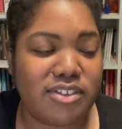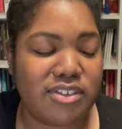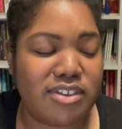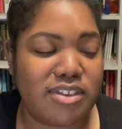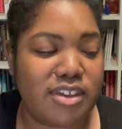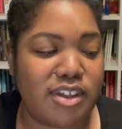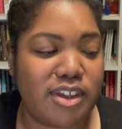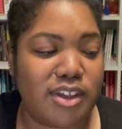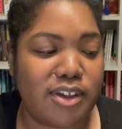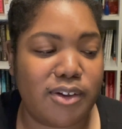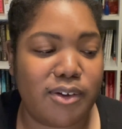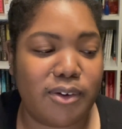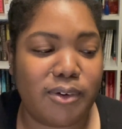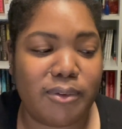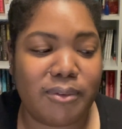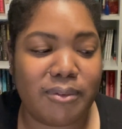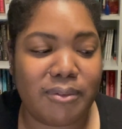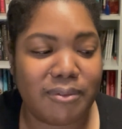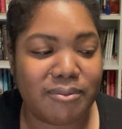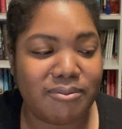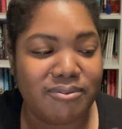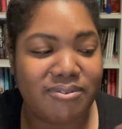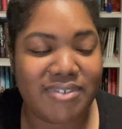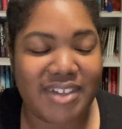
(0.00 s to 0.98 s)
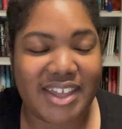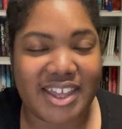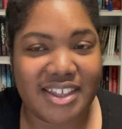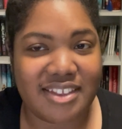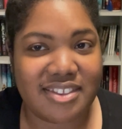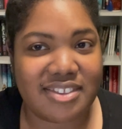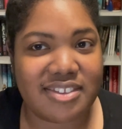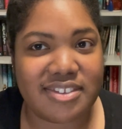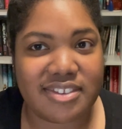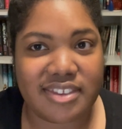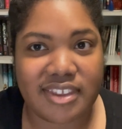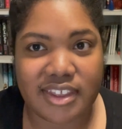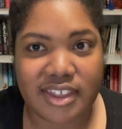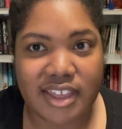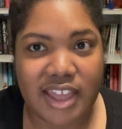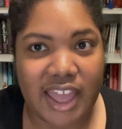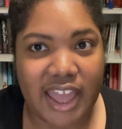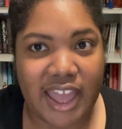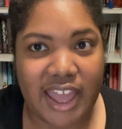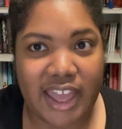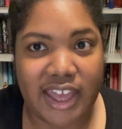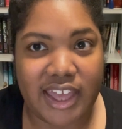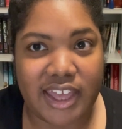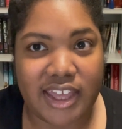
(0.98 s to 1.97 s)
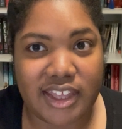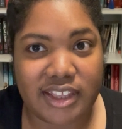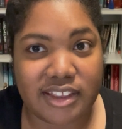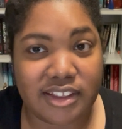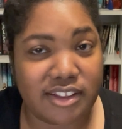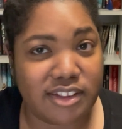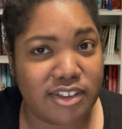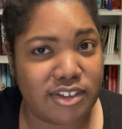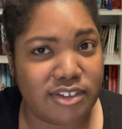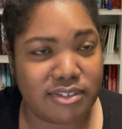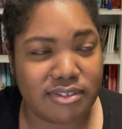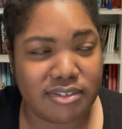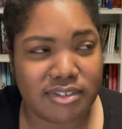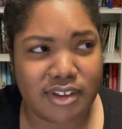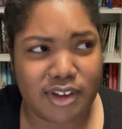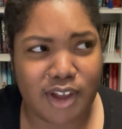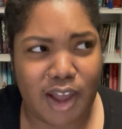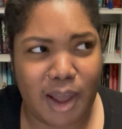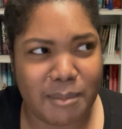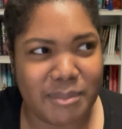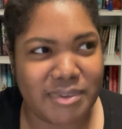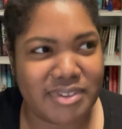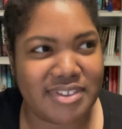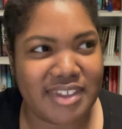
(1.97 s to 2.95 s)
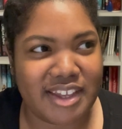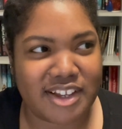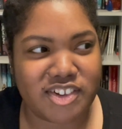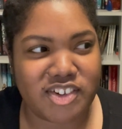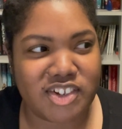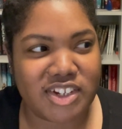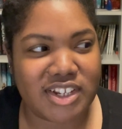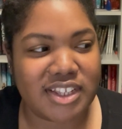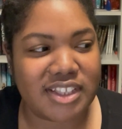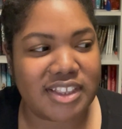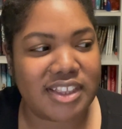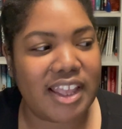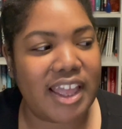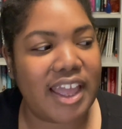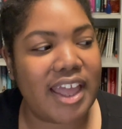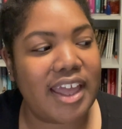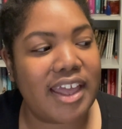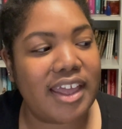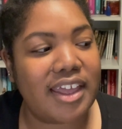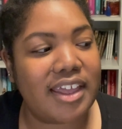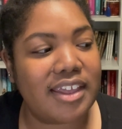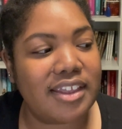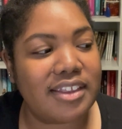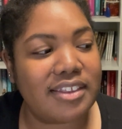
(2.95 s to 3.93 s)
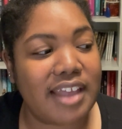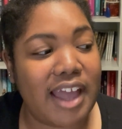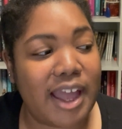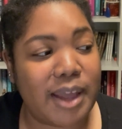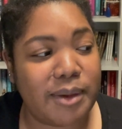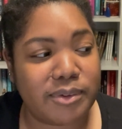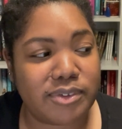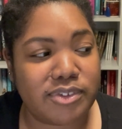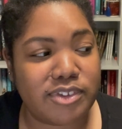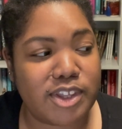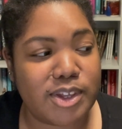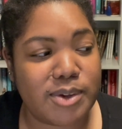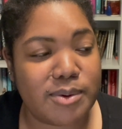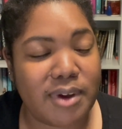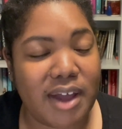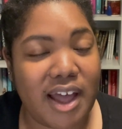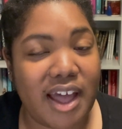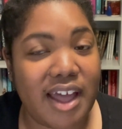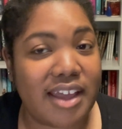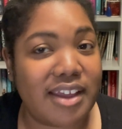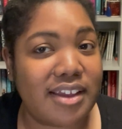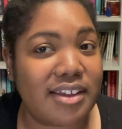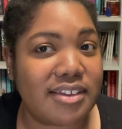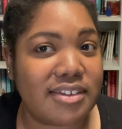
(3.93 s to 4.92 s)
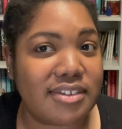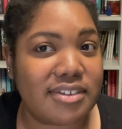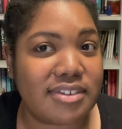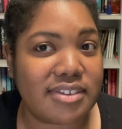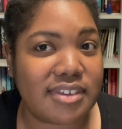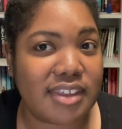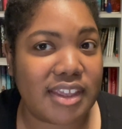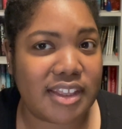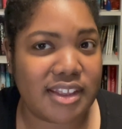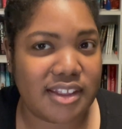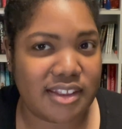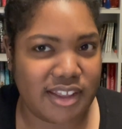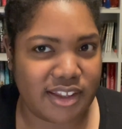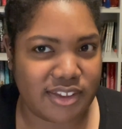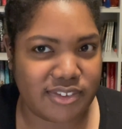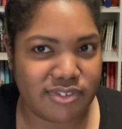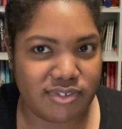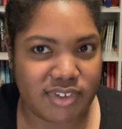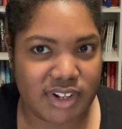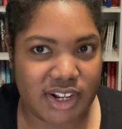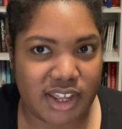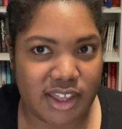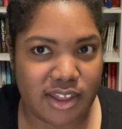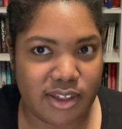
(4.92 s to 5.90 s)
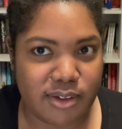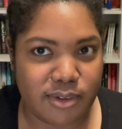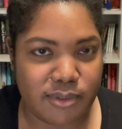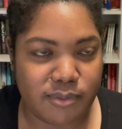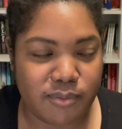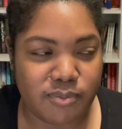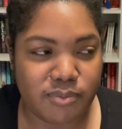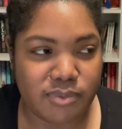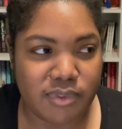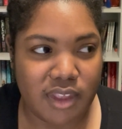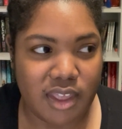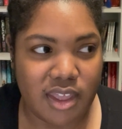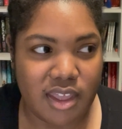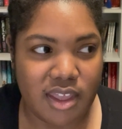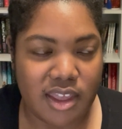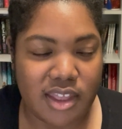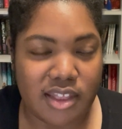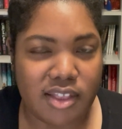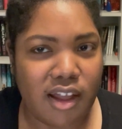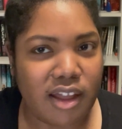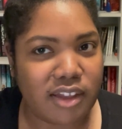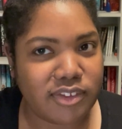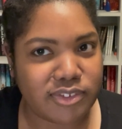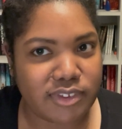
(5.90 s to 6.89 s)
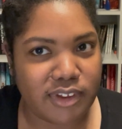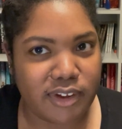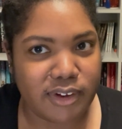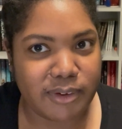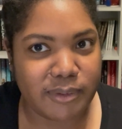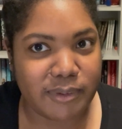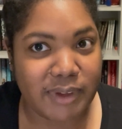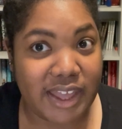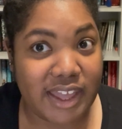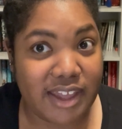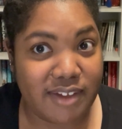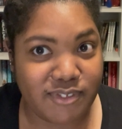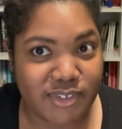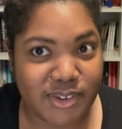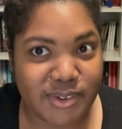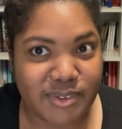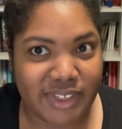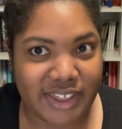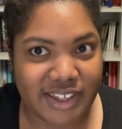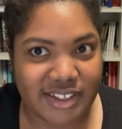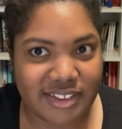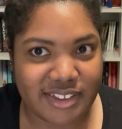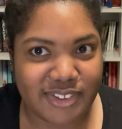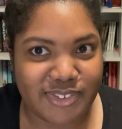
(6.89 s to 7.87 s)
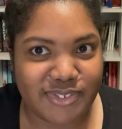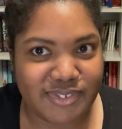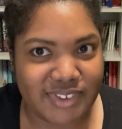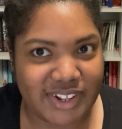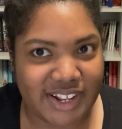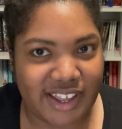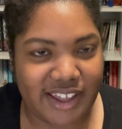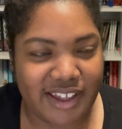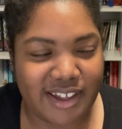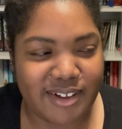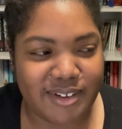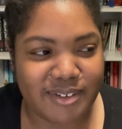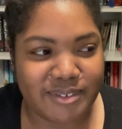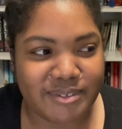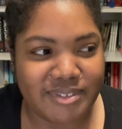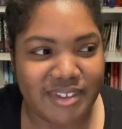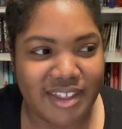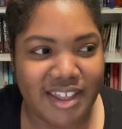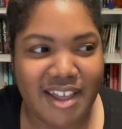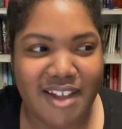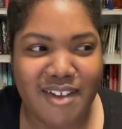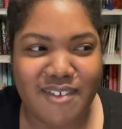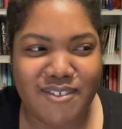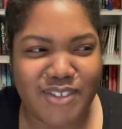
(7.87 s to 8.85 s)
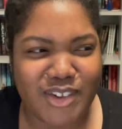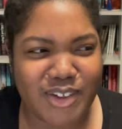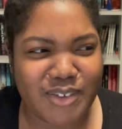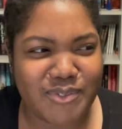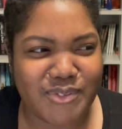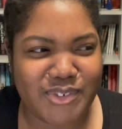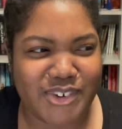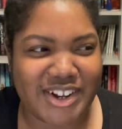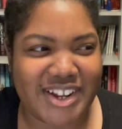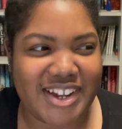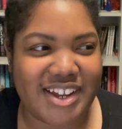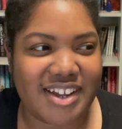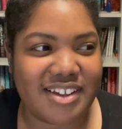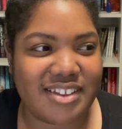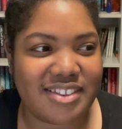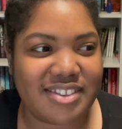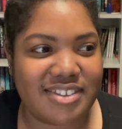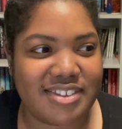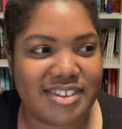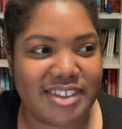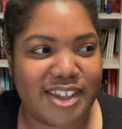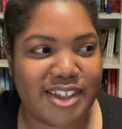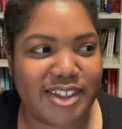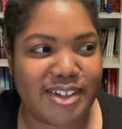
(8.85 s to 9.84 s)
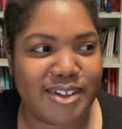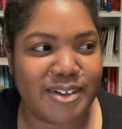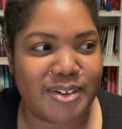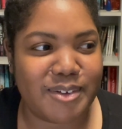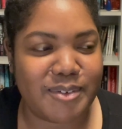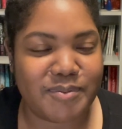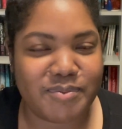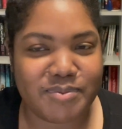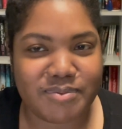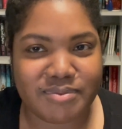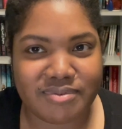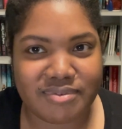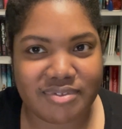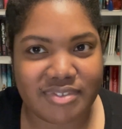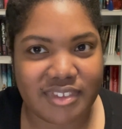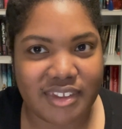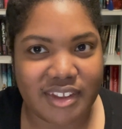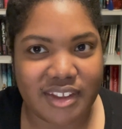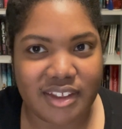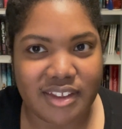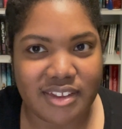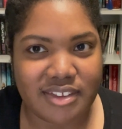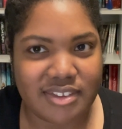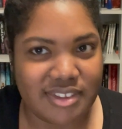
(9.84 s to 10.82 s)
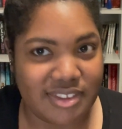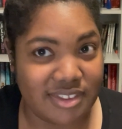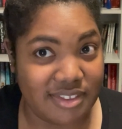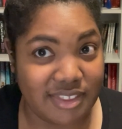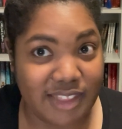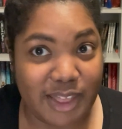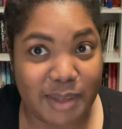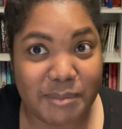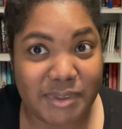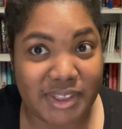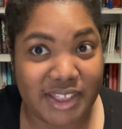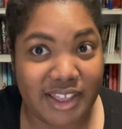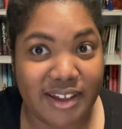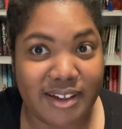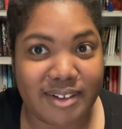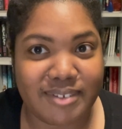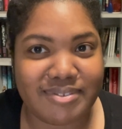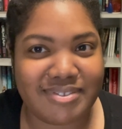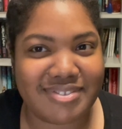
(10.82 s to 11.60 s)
to vent and the, the comment section. And I will see you guys in the next video. And also, if you like this video, feel free to let me know.